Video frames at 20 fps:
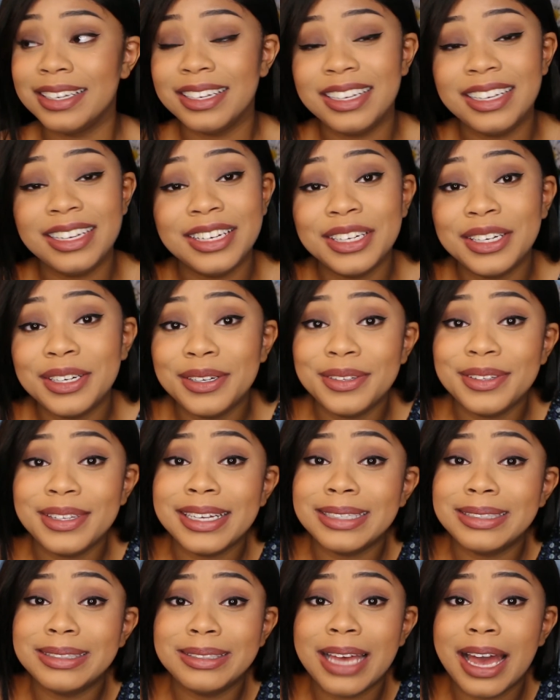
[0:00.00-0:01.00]
you know,
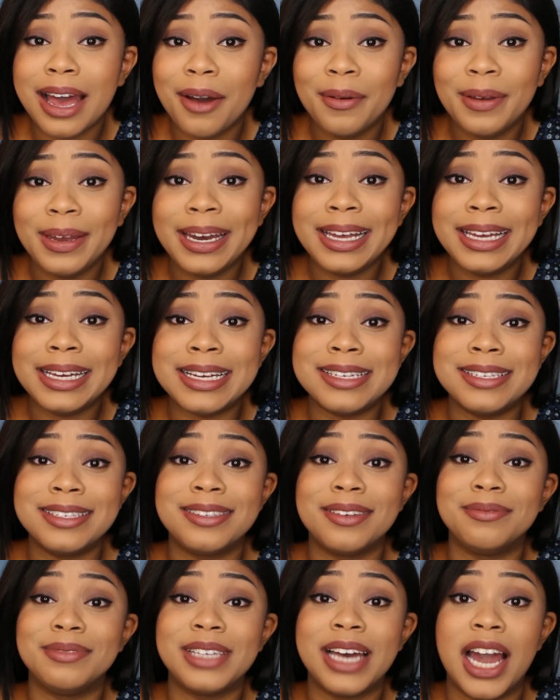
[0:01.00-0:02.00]
that's how it is.
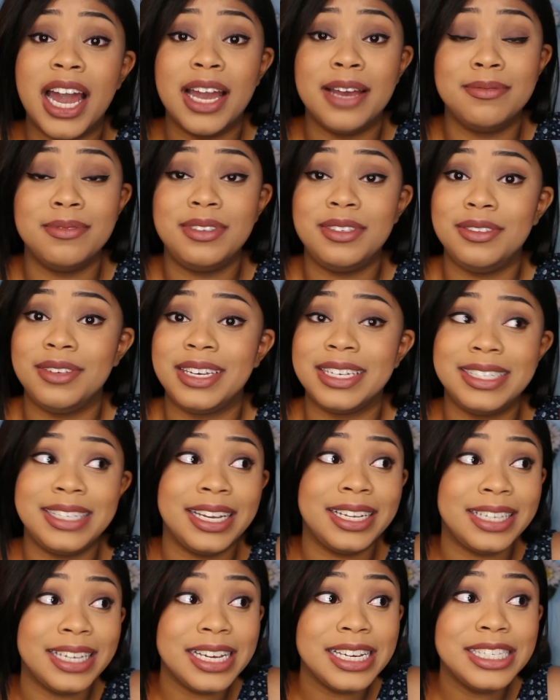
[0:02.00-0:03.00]
Sometimes you could
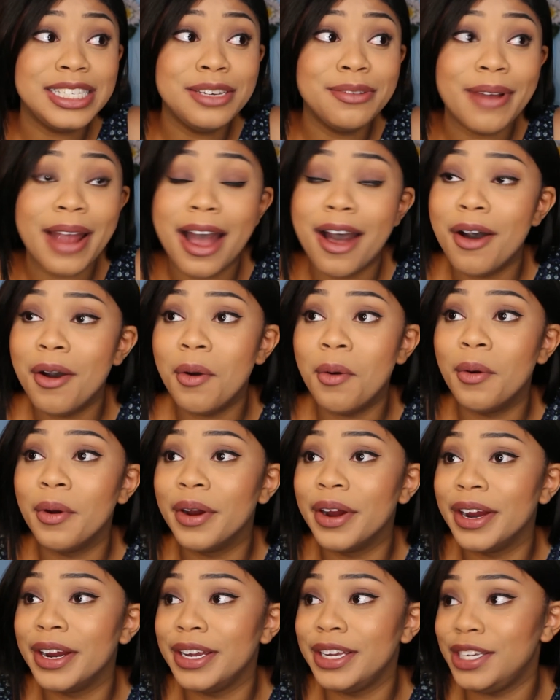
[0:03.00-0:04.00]
take the easy route,
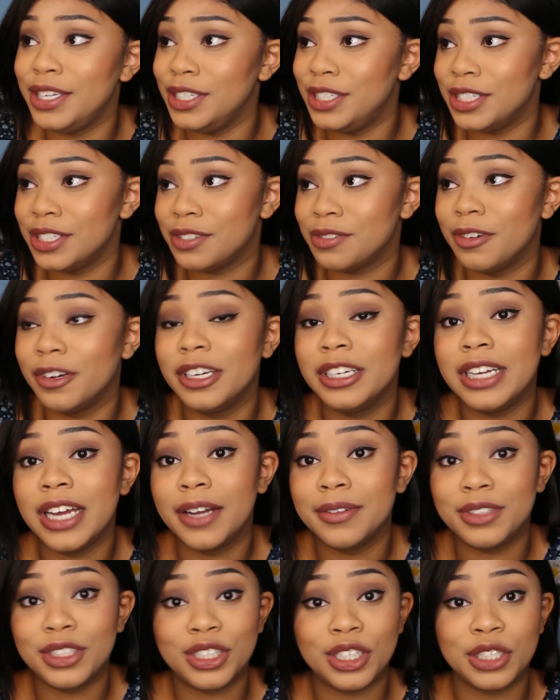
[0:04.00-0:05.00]
or you're just going to
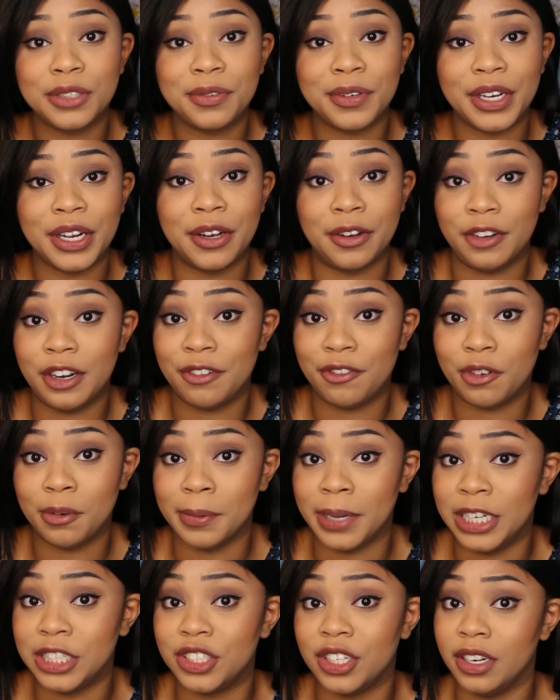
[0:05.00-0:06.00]
have to search for your own
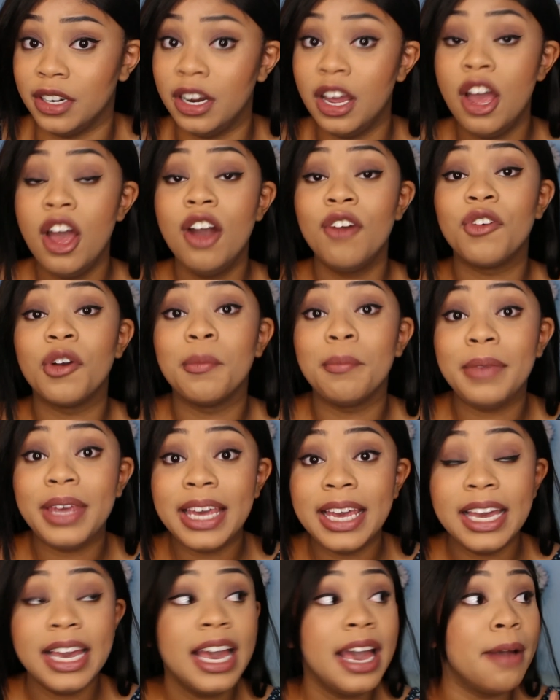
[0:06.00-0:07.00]
information. For
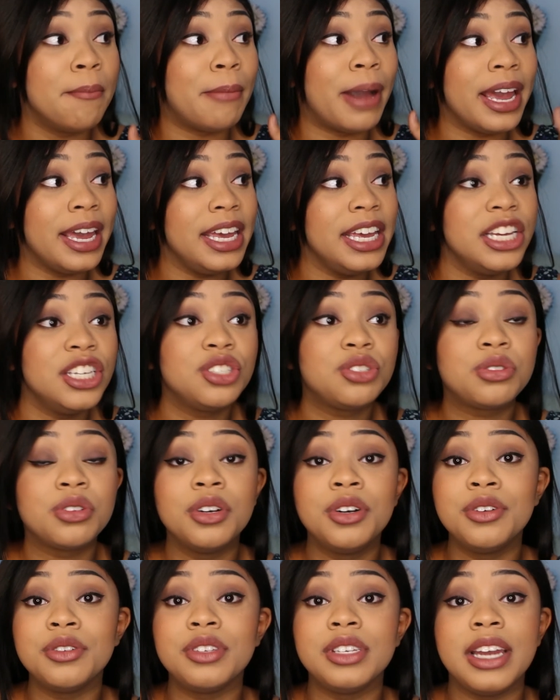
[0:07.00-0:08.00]
me, my
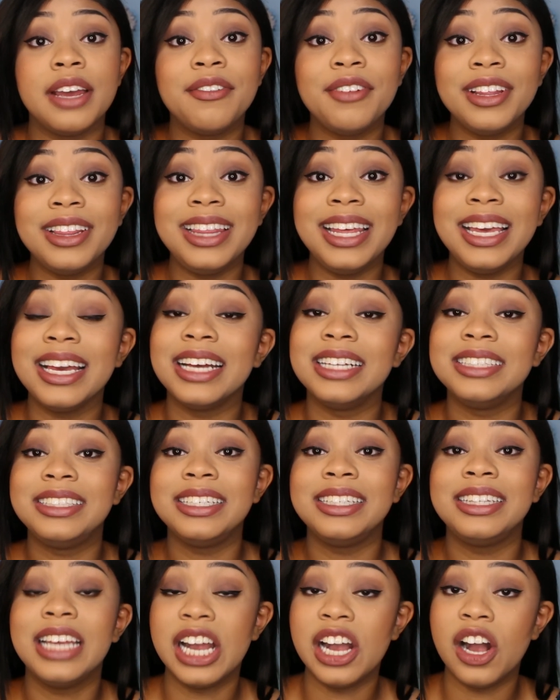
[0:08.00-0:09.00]
intros and everything, I
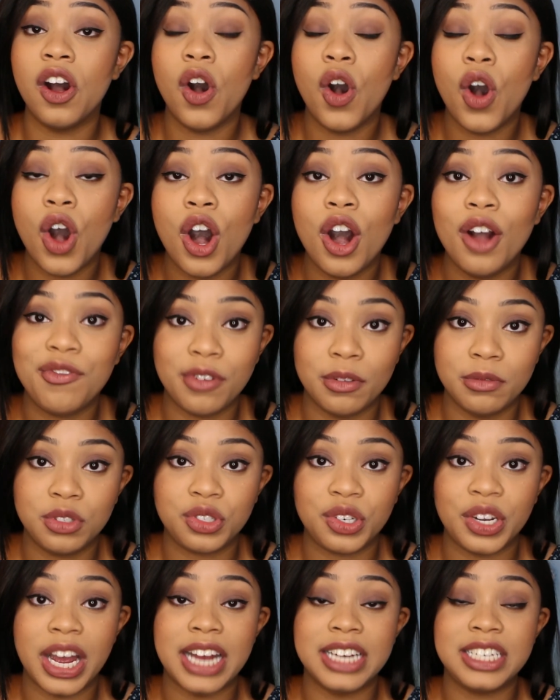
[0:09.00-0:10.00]
did that all from
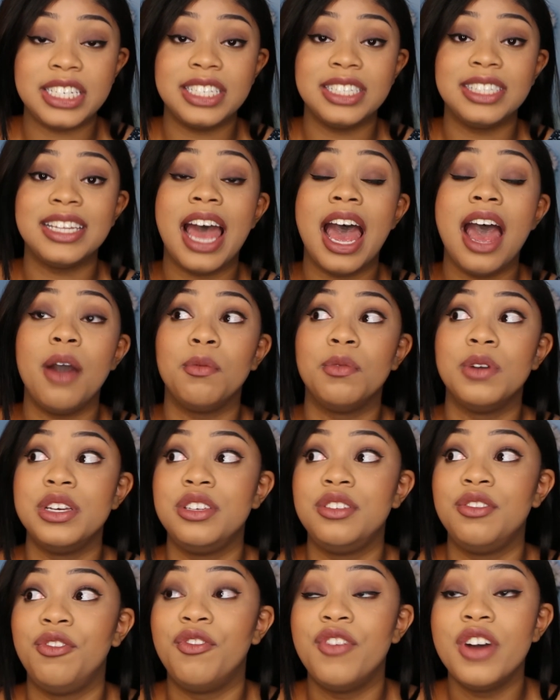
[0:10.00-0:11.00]
scratch, and that
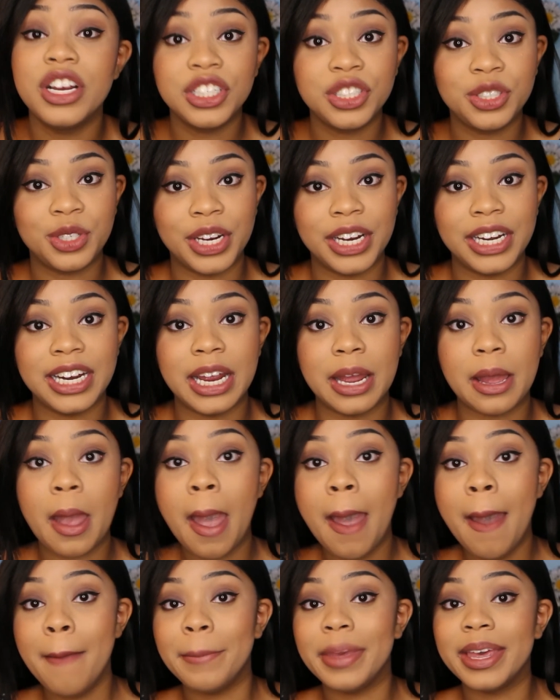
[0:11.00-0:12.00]
was frustrating
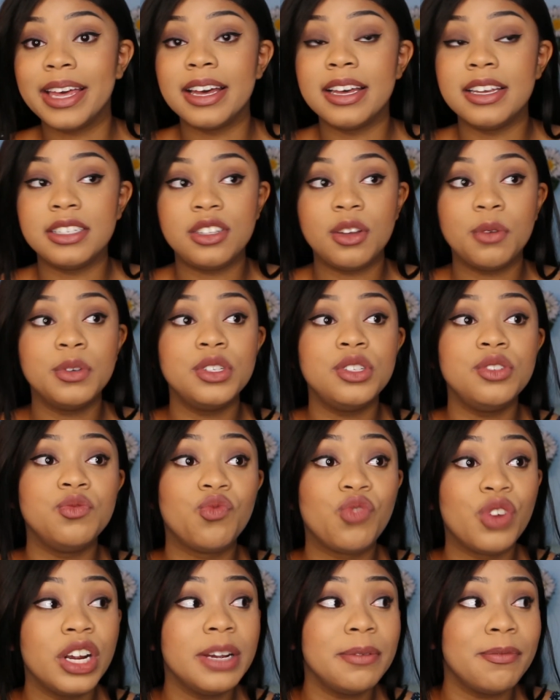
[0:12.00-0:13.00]
because there was
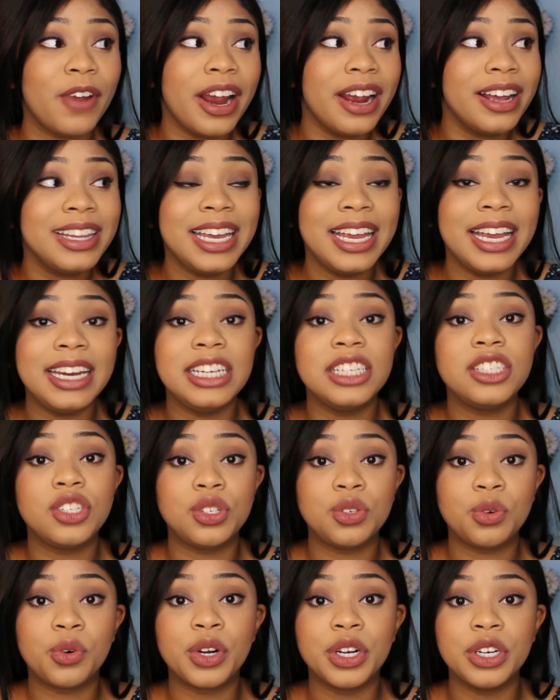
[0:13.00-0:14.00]
rarely any
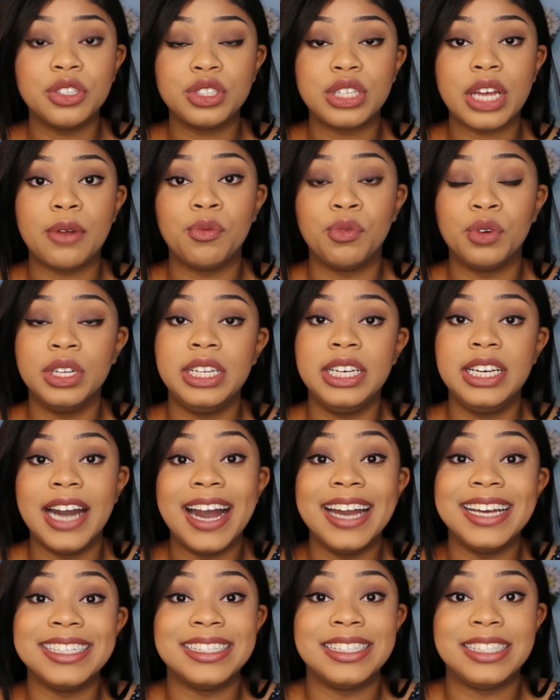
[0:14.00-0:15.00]
tutorials that really
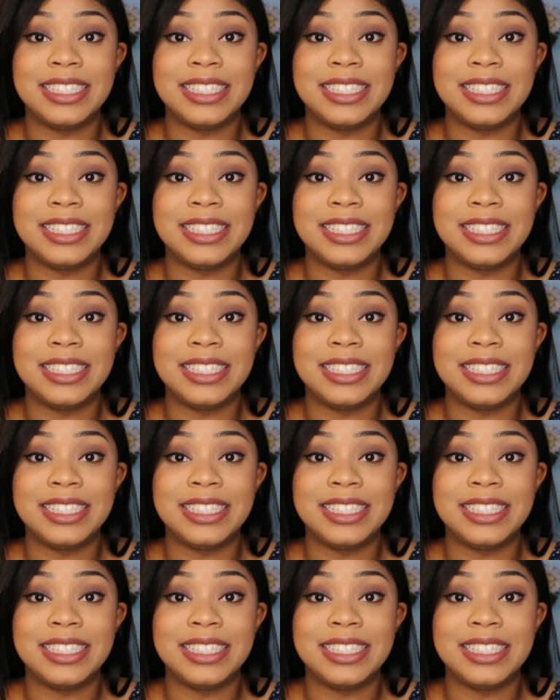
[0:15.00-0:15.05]
got in